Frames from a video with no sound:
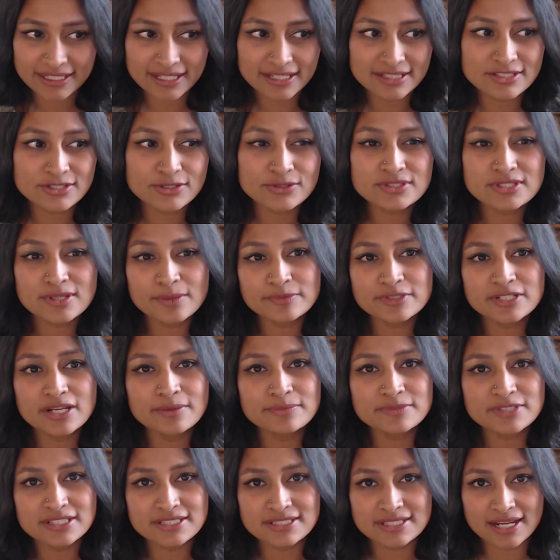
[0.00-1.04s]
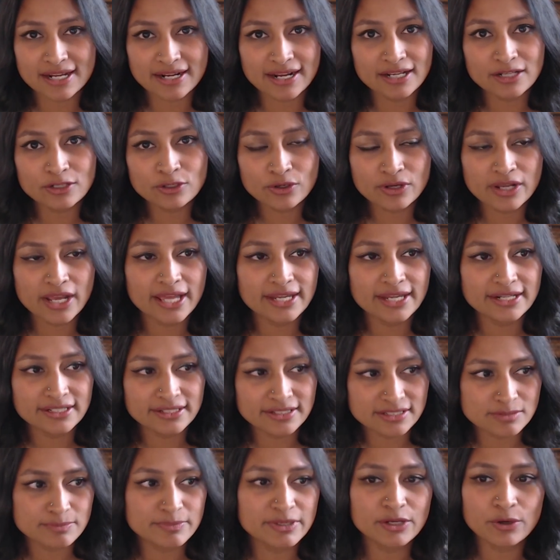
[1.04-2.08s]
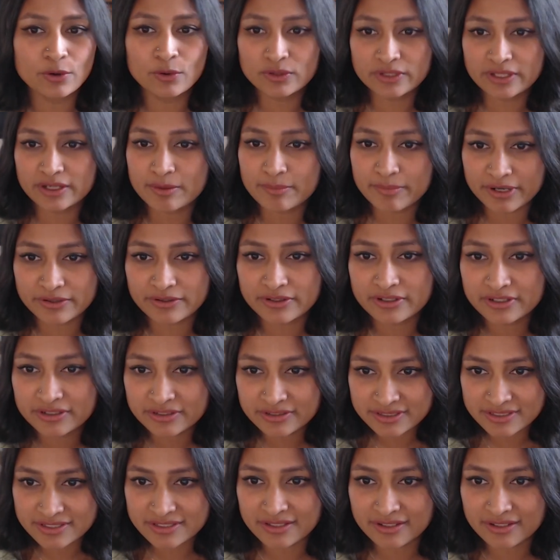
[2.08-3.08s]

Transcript: And so sometimes it's like I look at it as me holding a mirror to